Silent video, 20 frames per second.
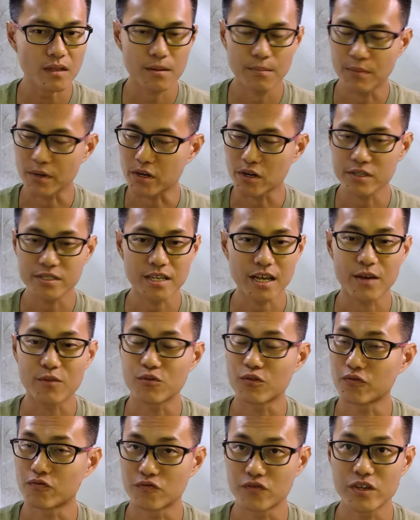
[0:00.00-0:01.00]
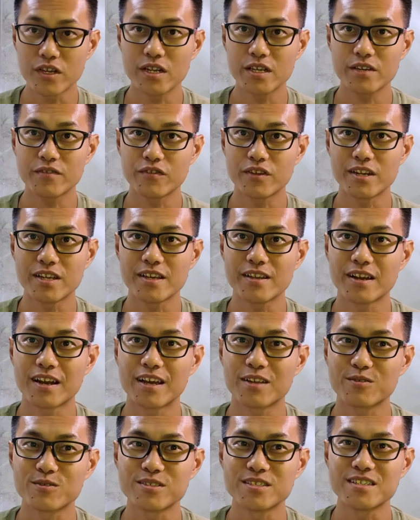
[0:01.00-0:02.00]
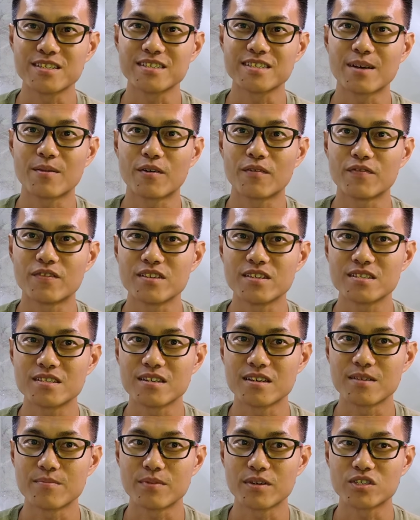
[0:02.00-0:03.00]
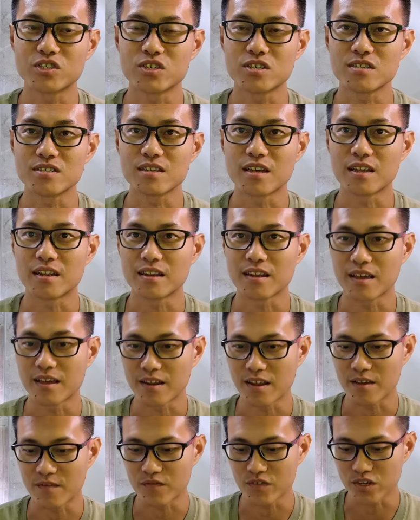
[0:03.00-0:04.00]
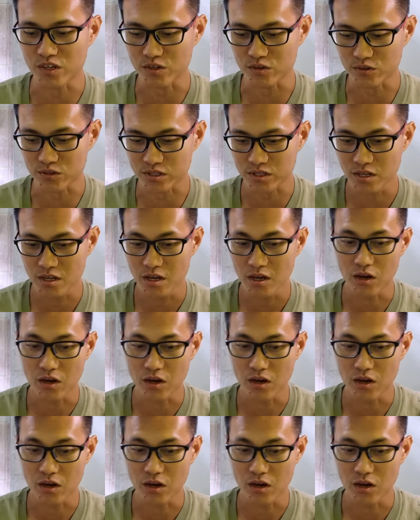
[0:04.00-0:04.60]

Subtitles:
because I would really like to see some of these pictures and videos